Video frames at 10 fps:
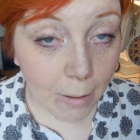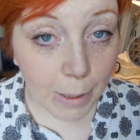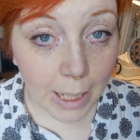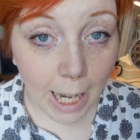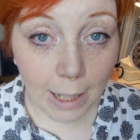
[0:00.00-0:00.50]

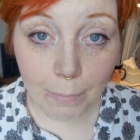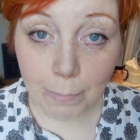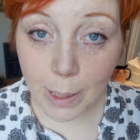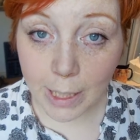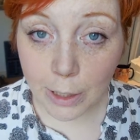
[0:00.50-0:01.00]
But yeah,
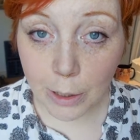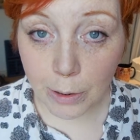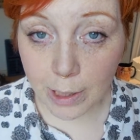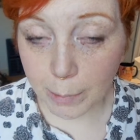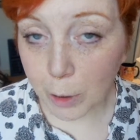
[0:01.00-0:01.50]
please
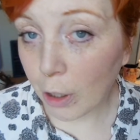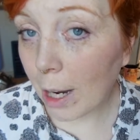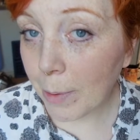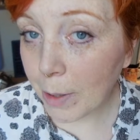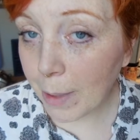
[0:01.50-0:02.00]
do
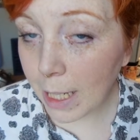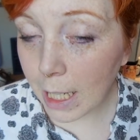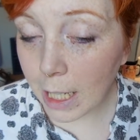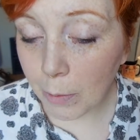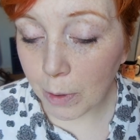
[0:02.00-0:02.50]
subscribe to
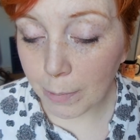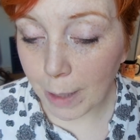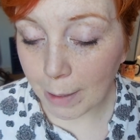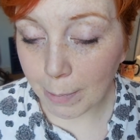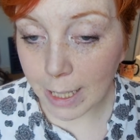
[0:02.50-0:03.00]
me. It would
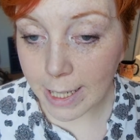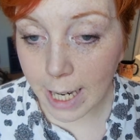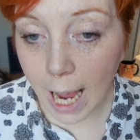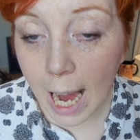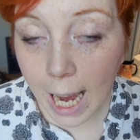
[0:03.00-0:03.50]
make my
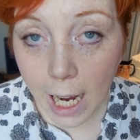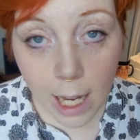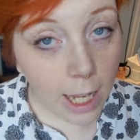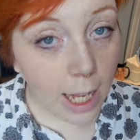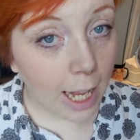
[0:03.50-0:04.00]
day.
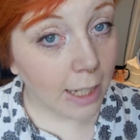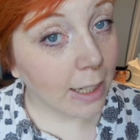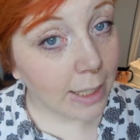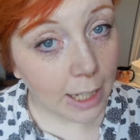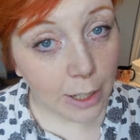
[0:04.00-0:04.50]
As
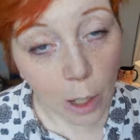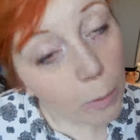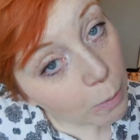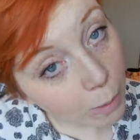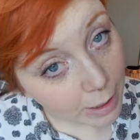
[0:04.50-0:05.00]
I said, no
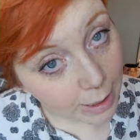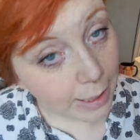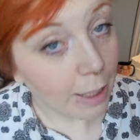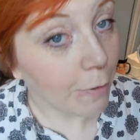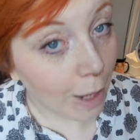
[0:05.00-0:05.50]
one wants to
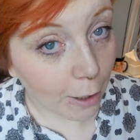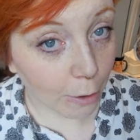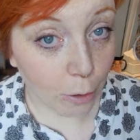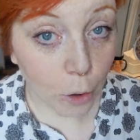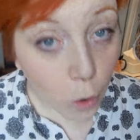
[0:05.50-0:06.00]
see a fat
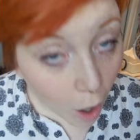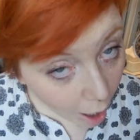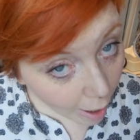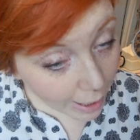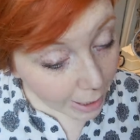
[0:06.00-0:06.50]
girl
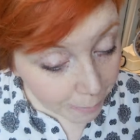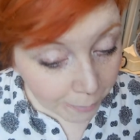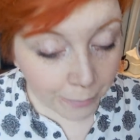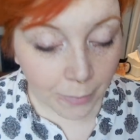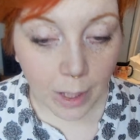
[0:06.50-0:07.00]
cry.
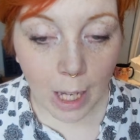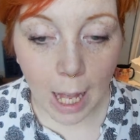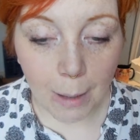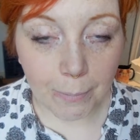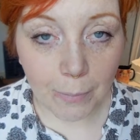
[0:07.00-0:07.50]

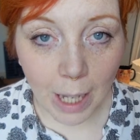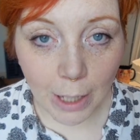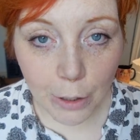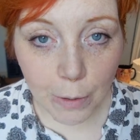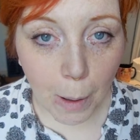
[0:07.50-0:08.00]
And
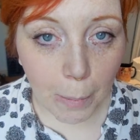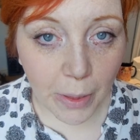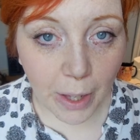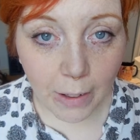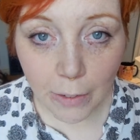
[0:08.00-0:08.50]
just remember
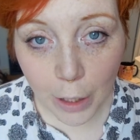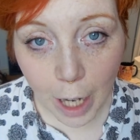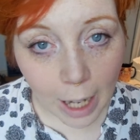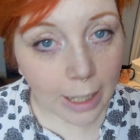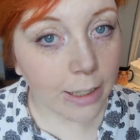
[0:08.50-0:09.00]
that I love you
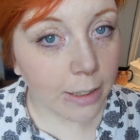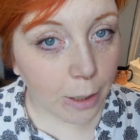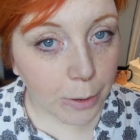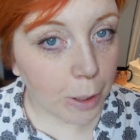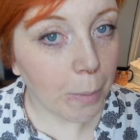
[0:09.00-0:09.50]
guys
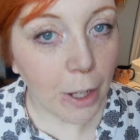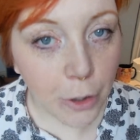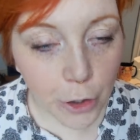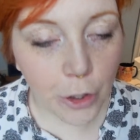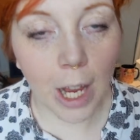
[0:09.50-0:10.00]
so
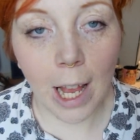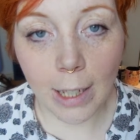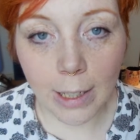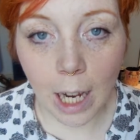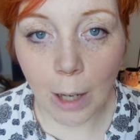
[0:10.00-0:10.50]
much,
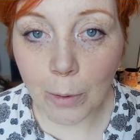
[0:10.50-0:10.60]
and I